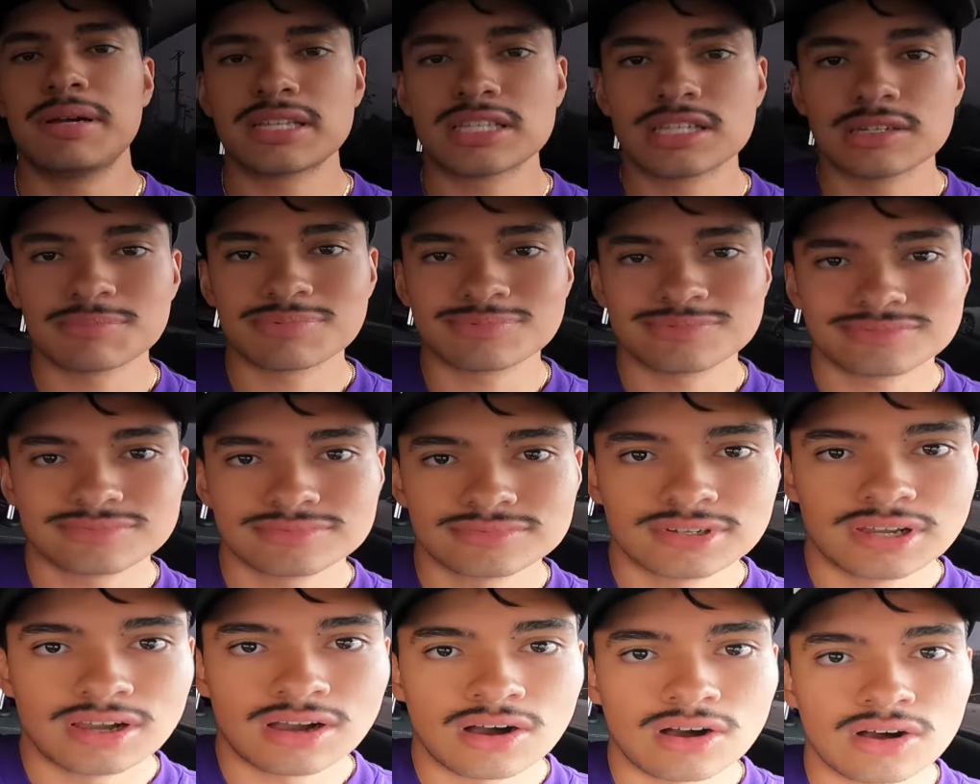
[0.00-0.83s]
Picked up
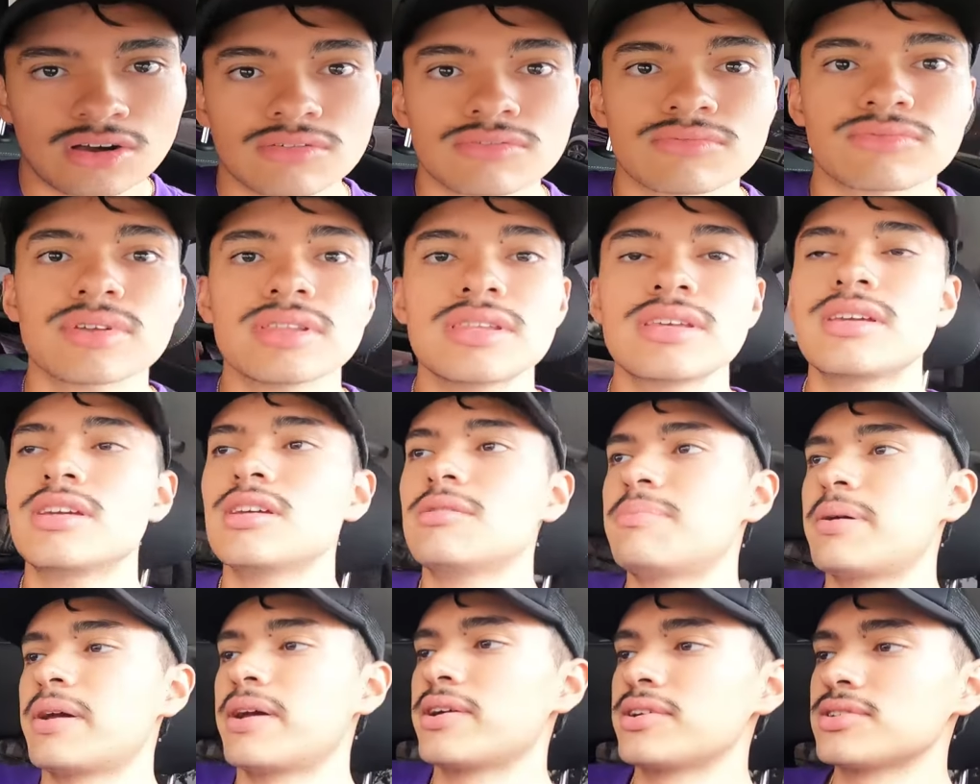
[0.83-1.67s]
all really
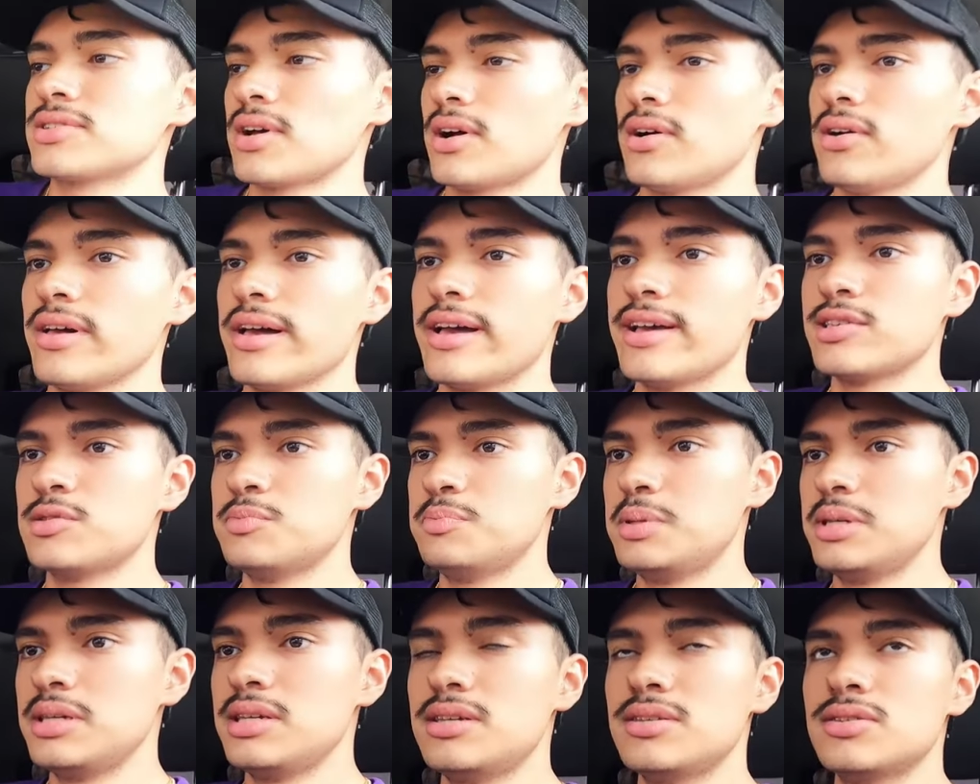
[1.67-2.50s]
good pairs, all
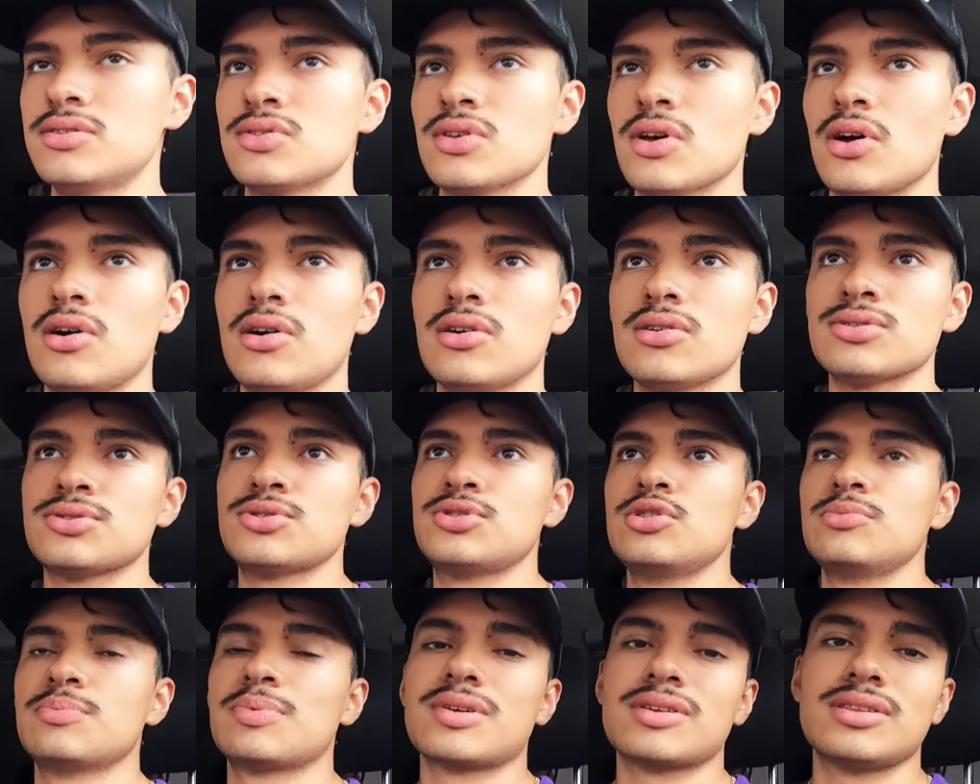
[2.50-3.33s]
SBs, all
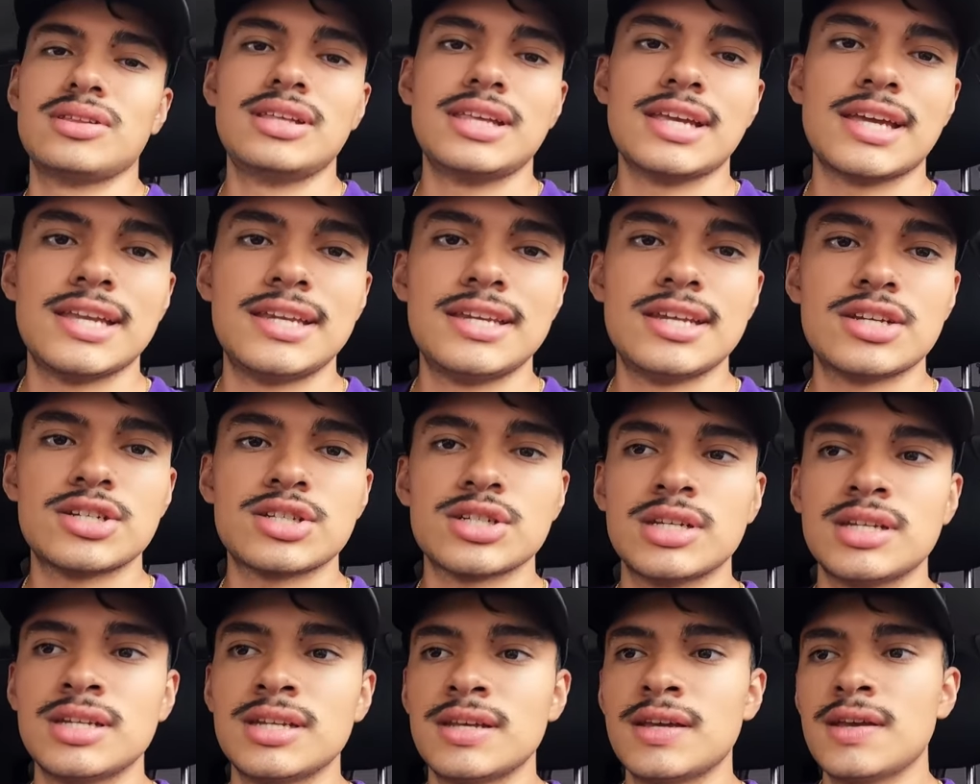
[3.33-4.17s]
super clean
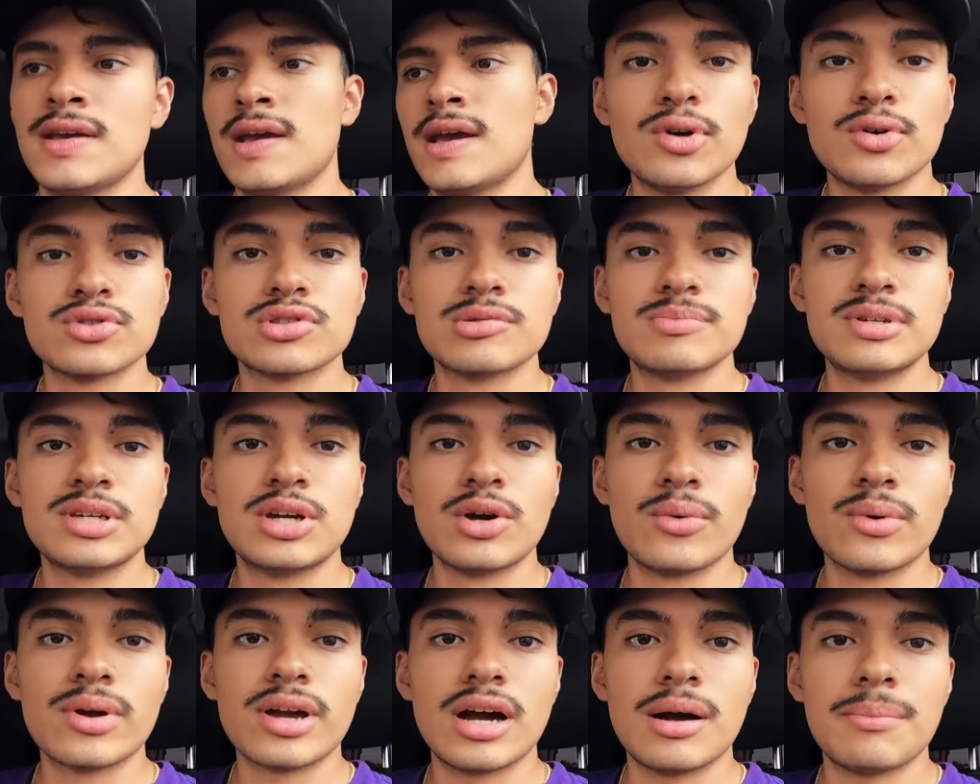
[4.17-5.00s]
condition. Those will be
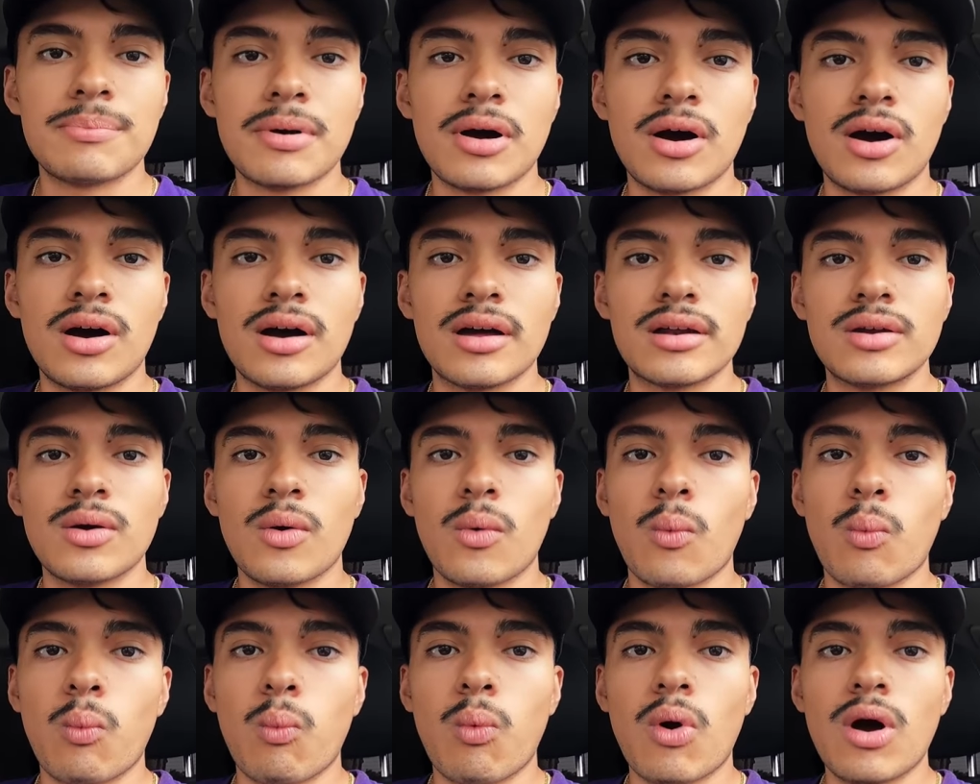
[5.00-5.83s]
going up
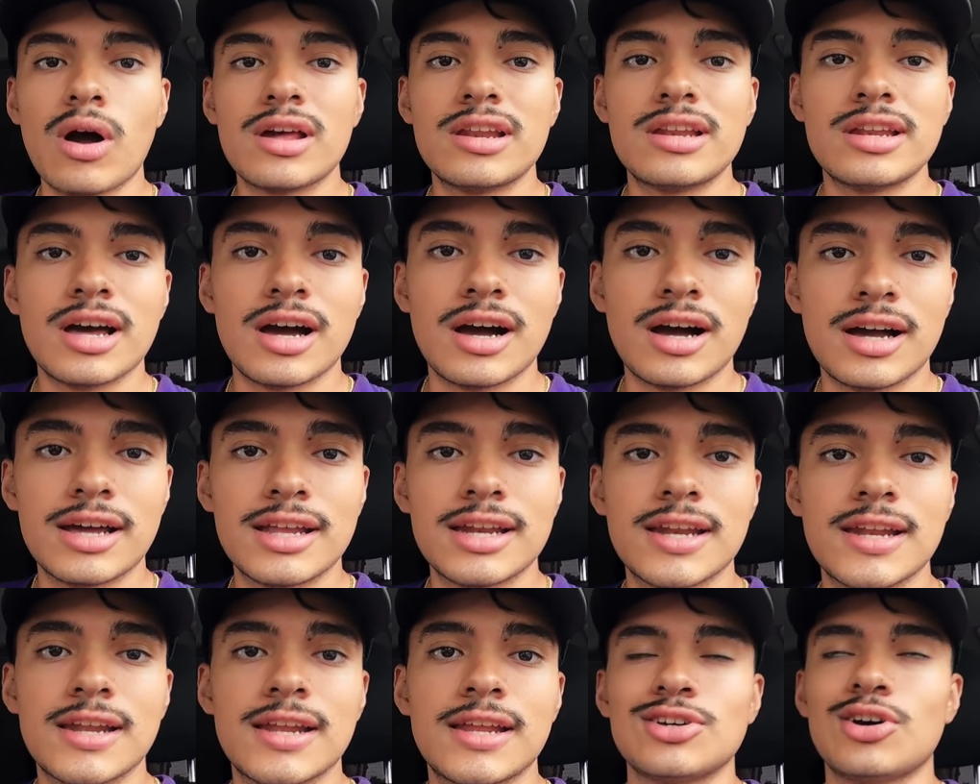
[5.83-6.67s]
on
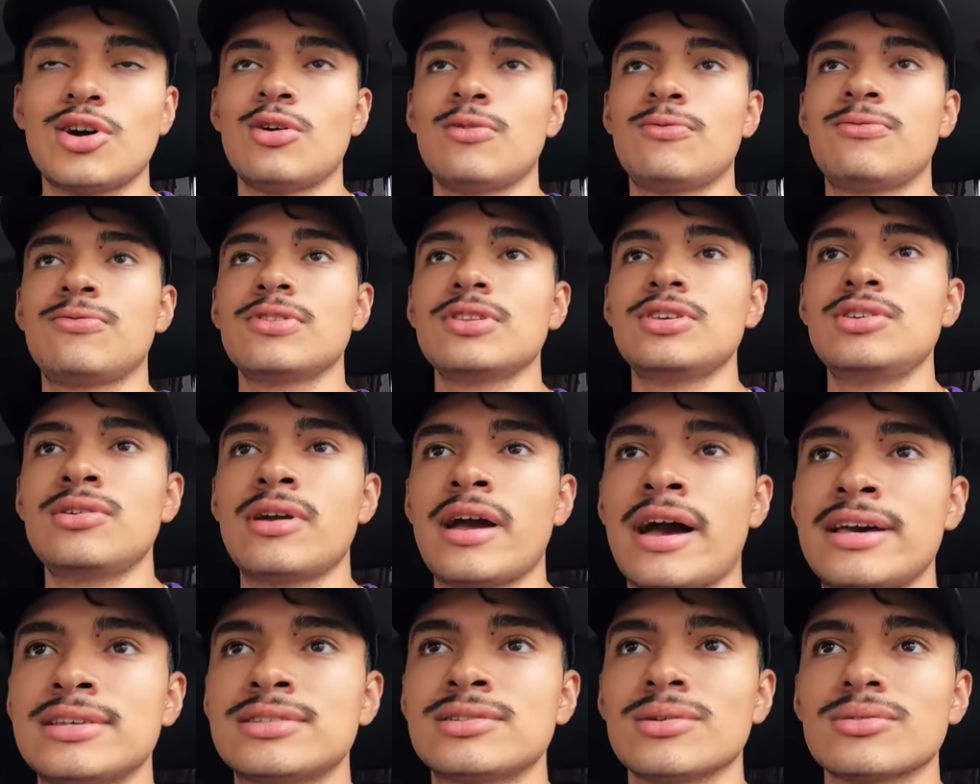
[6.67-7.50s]
Whatnot. So hopefully you
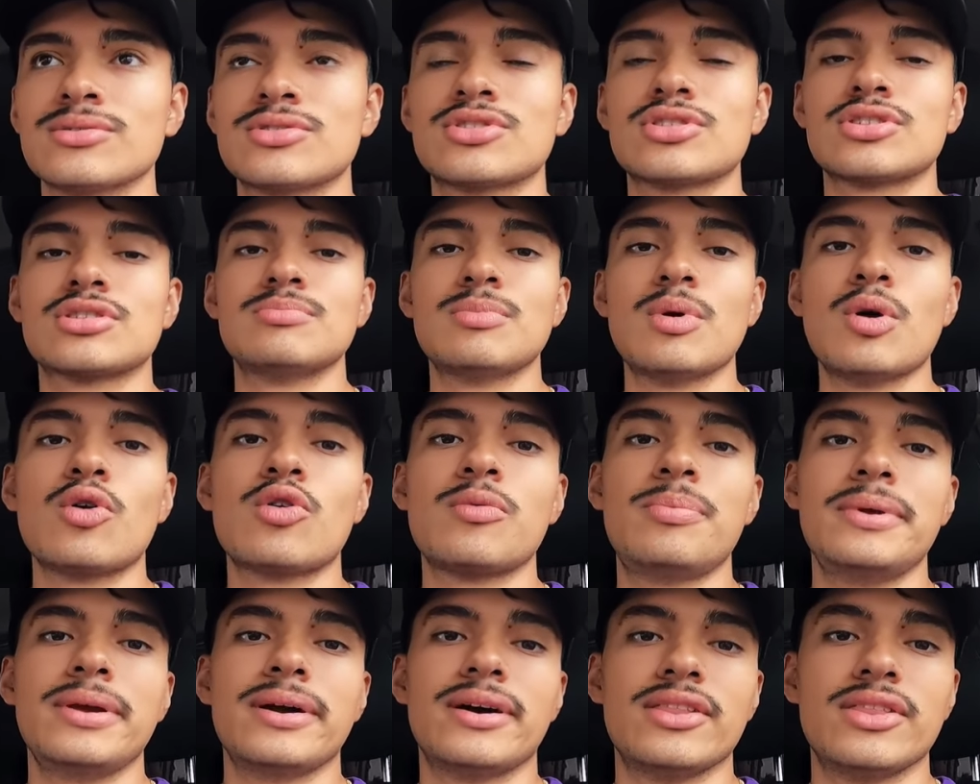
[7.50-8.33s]
guys don't
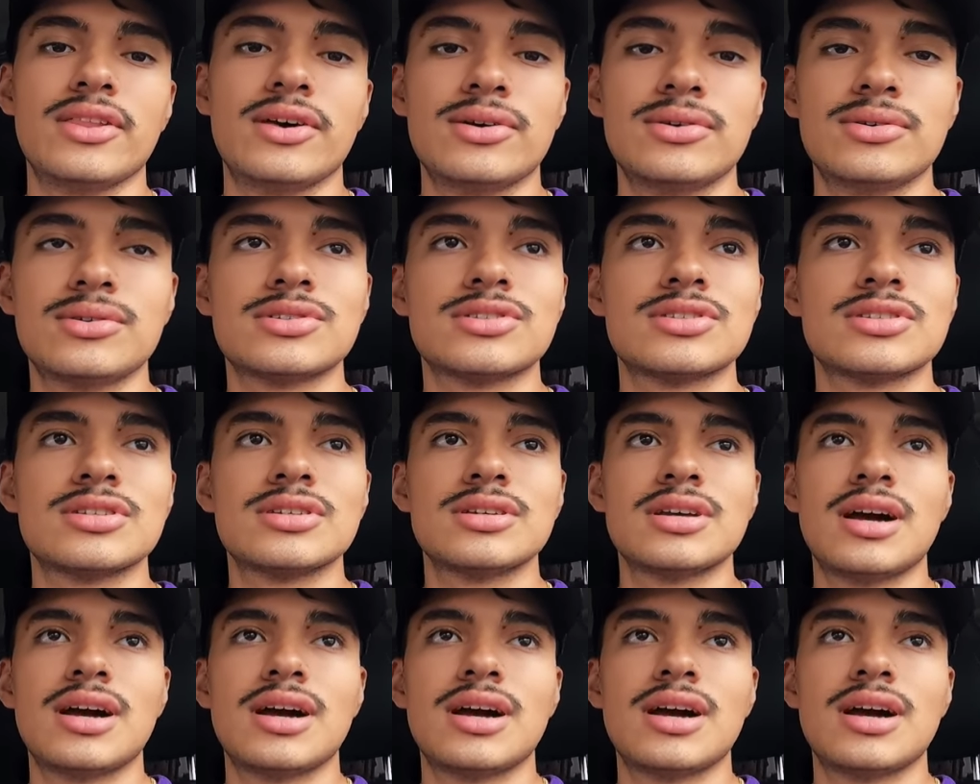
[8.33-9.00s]
smoke me on those.